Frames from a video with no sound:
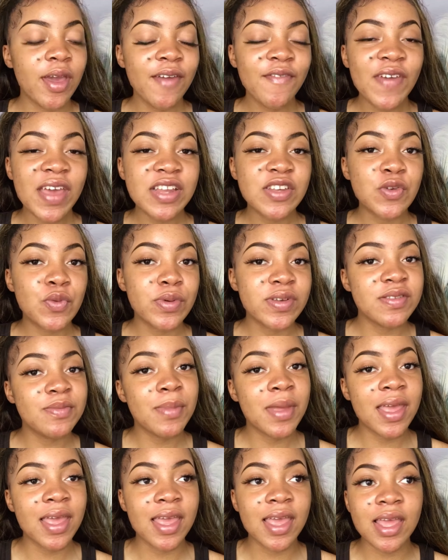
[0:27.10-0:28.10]
I twist
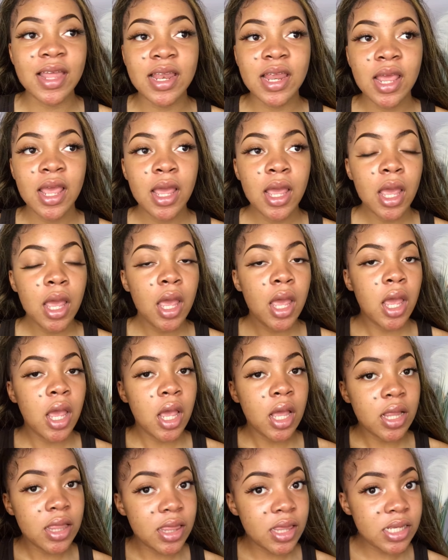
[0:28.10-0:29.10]
my head,
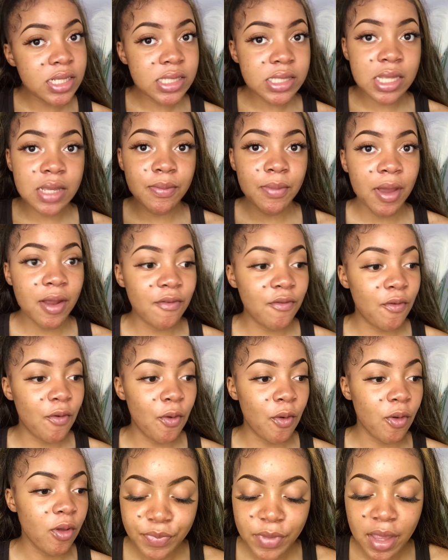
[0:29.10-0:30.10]
this thing might
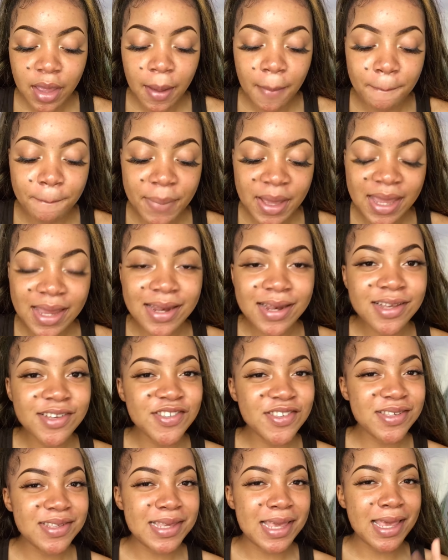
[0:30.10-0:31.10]
fall. But let's
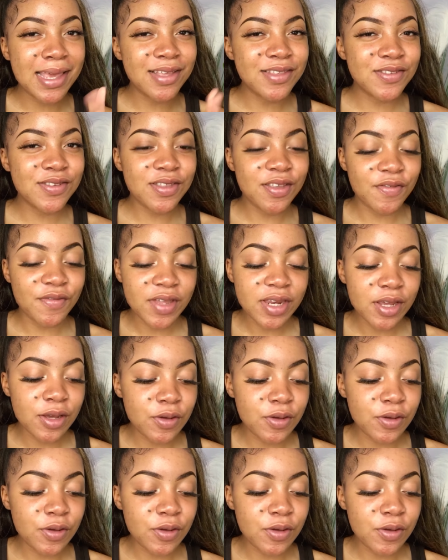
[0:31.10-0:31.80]
just get into the video.